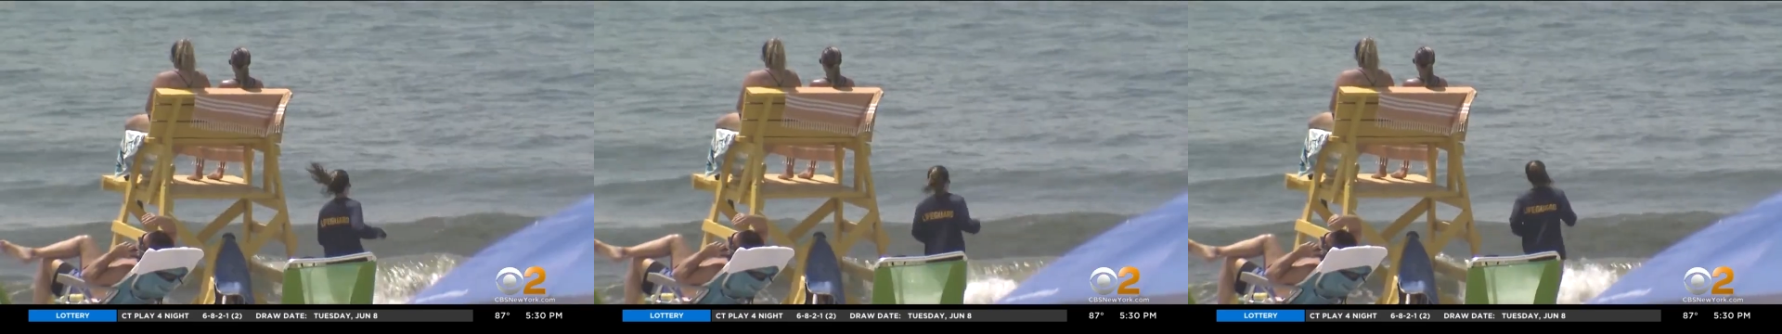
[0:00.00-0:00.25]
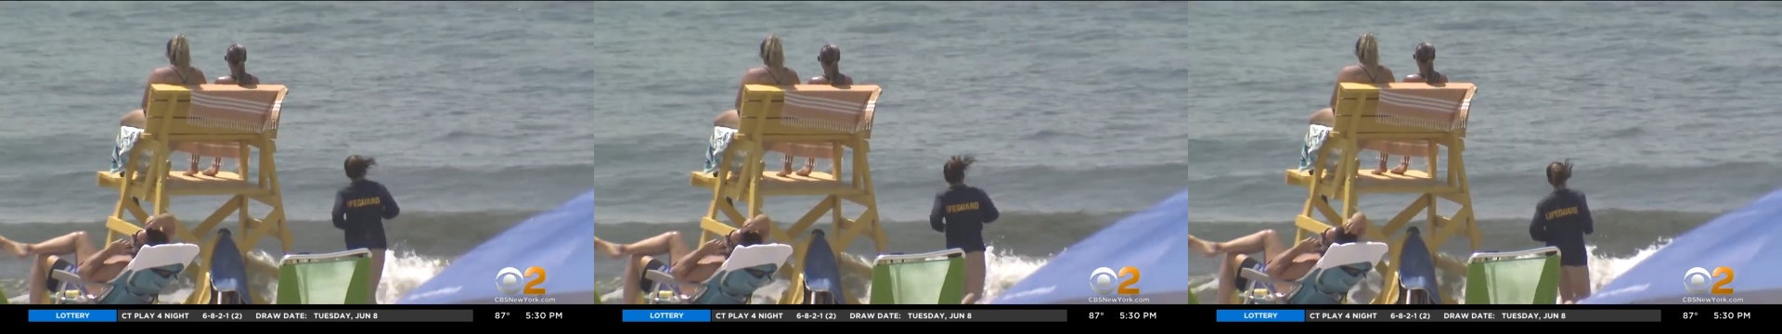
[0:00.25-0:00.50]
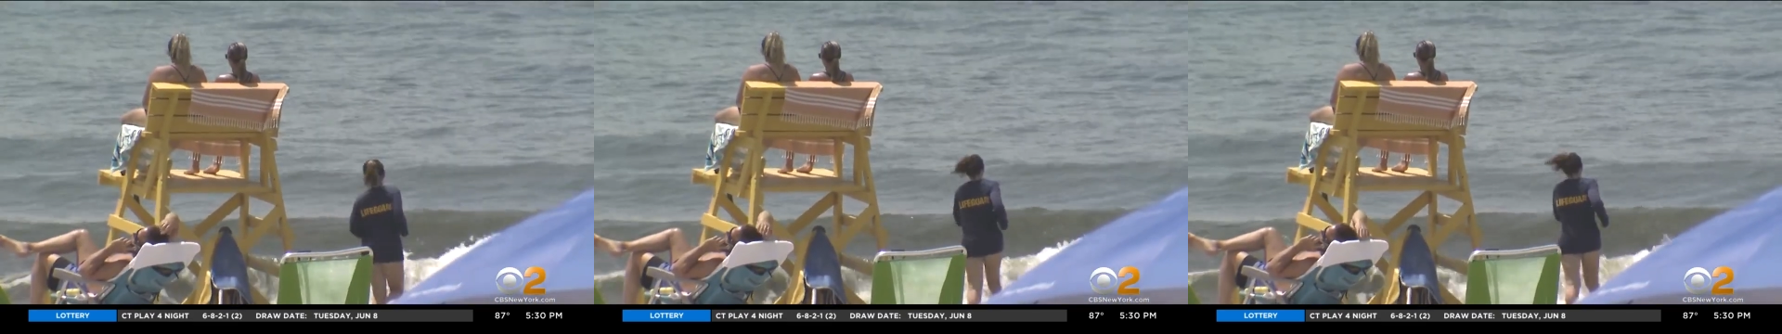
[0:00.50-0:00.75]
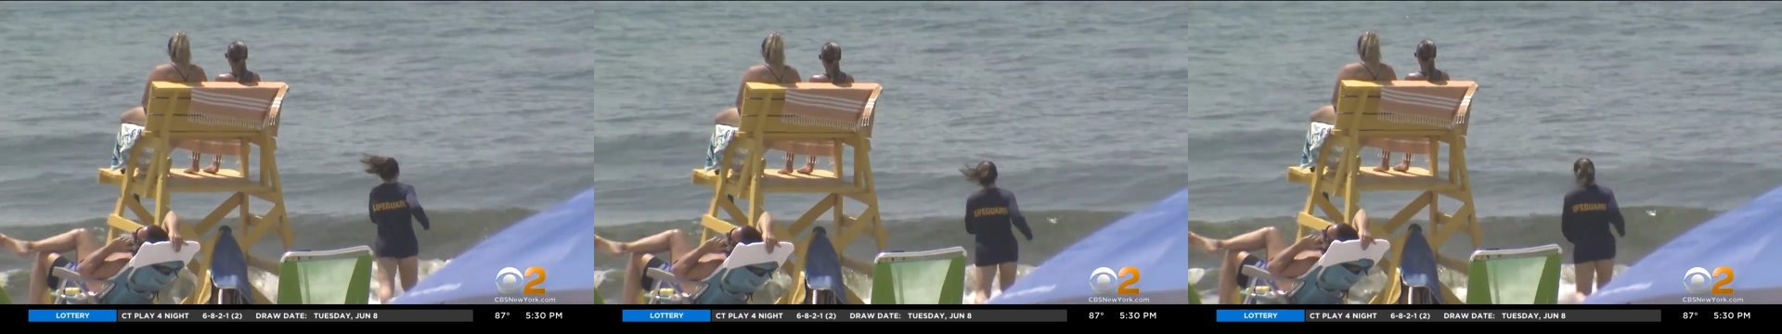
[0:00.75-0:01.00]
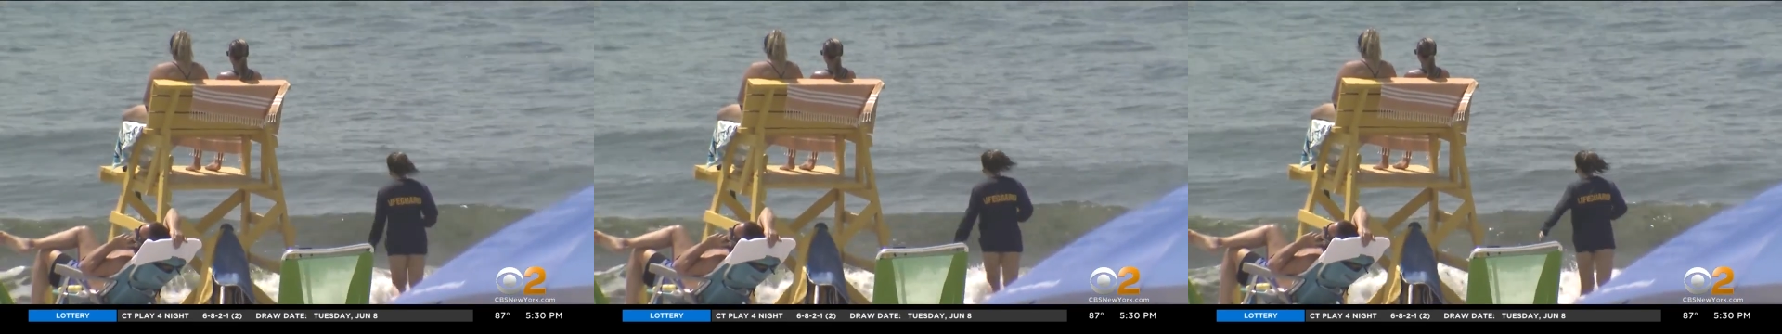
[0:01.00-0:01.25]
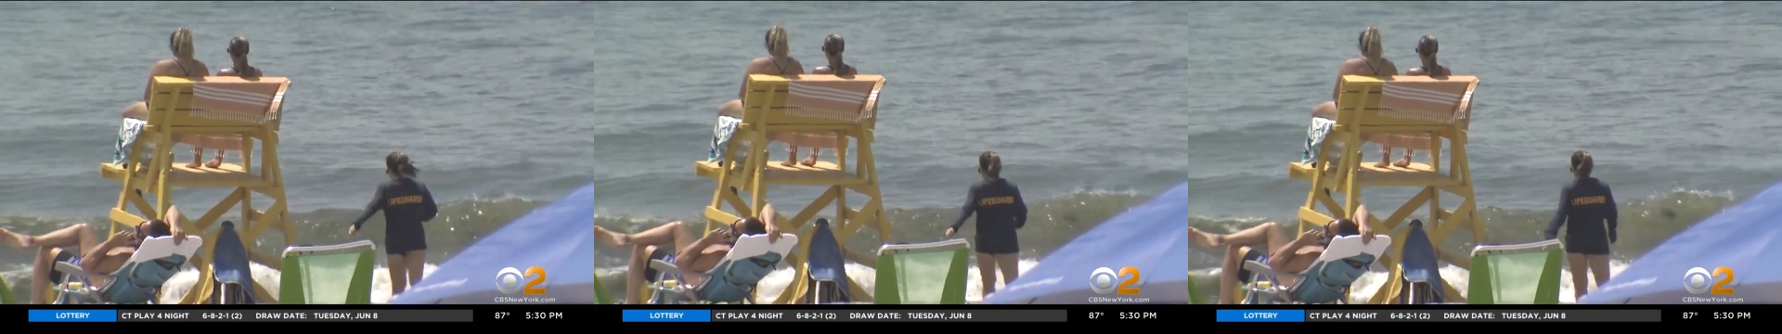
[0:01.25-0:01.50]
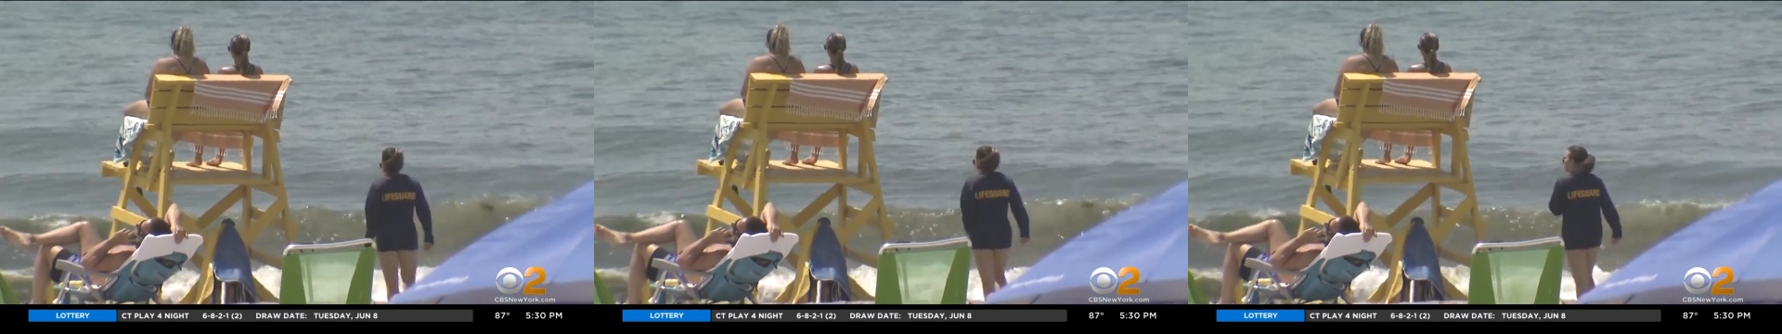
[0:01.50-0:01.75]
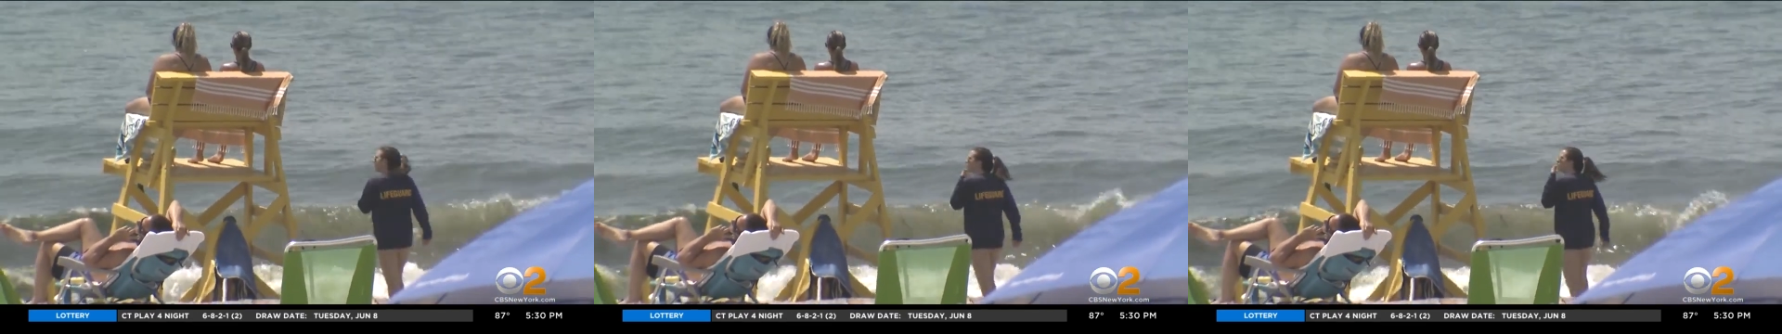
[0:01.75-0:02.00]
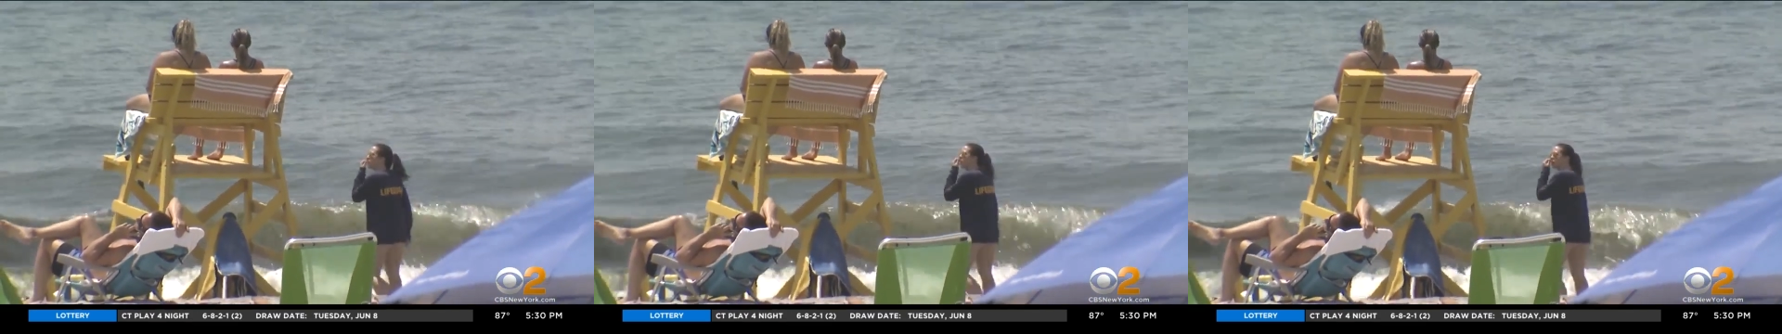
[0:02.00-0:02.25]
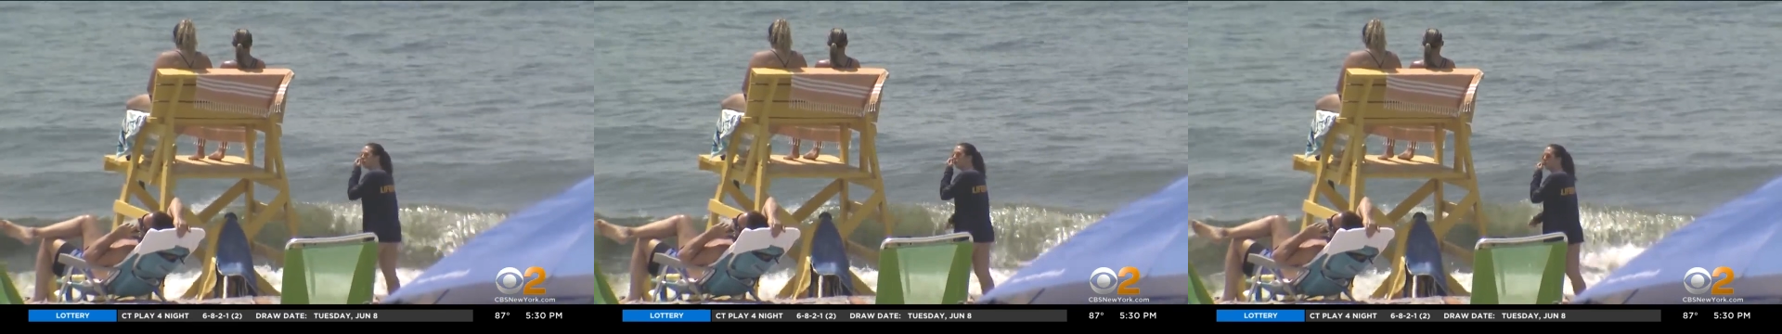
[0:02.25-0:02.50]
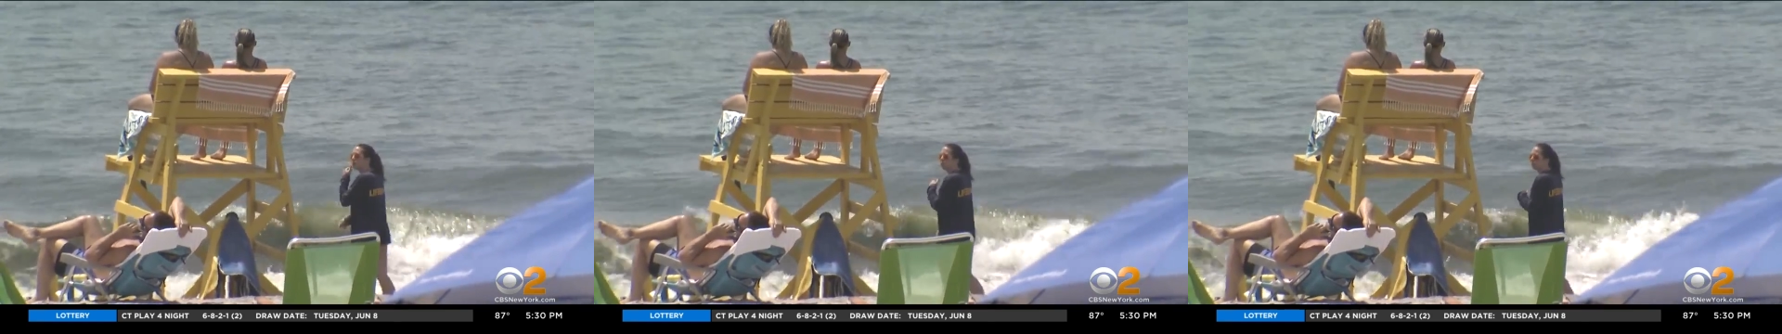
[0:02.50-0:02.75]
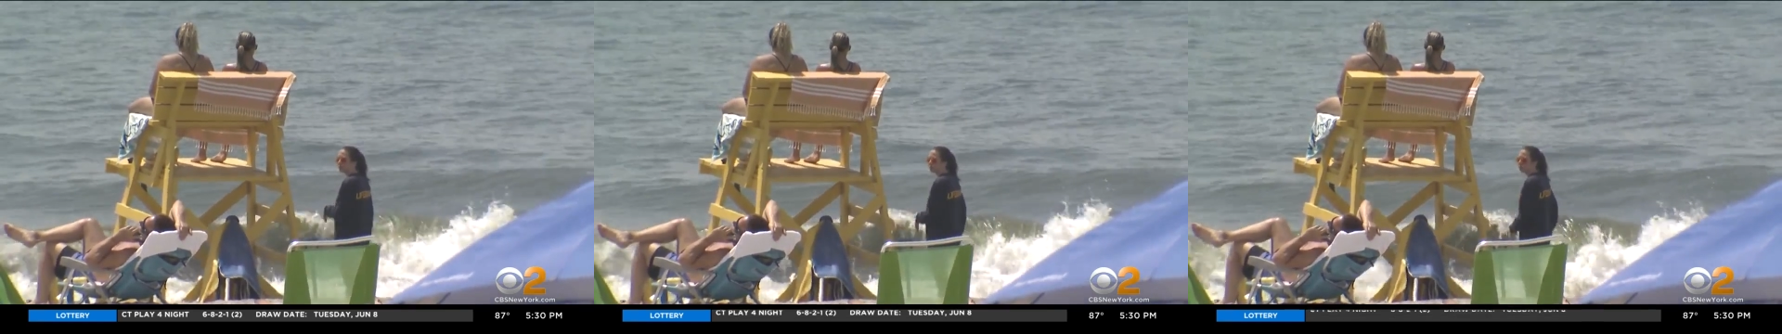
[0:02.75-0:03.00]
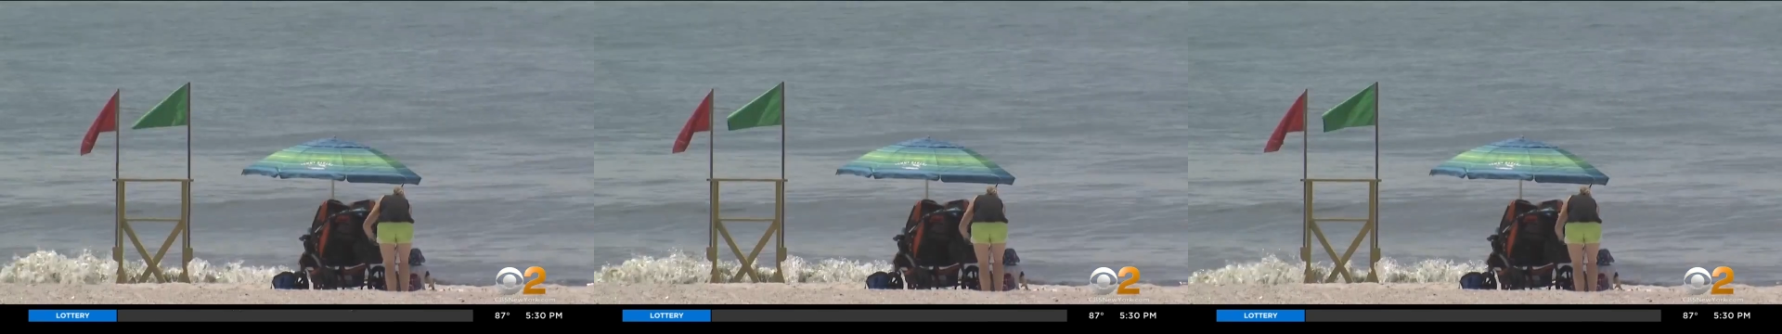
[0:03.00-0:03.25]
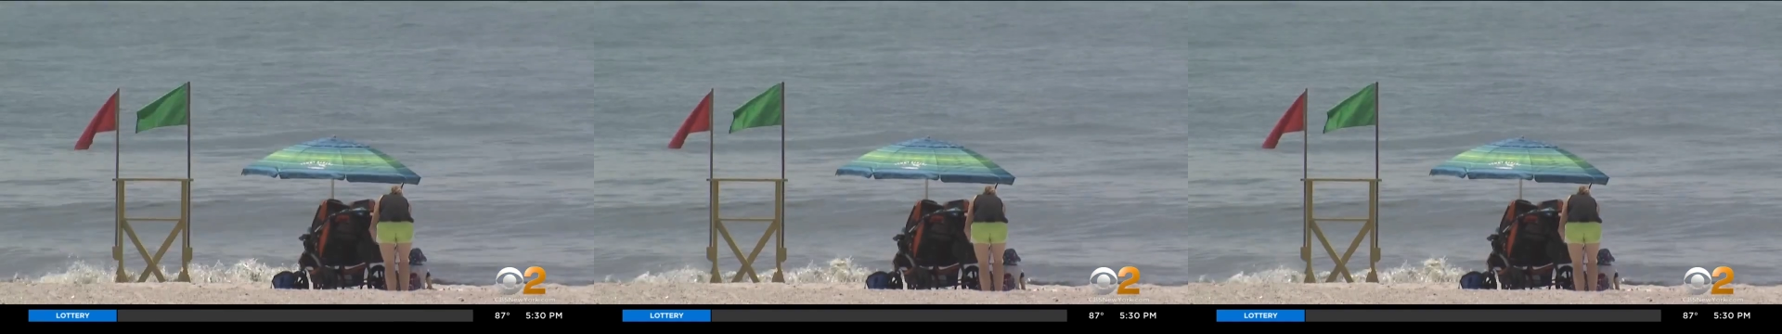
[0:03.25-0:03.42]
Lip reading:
[unreadable: no face in view]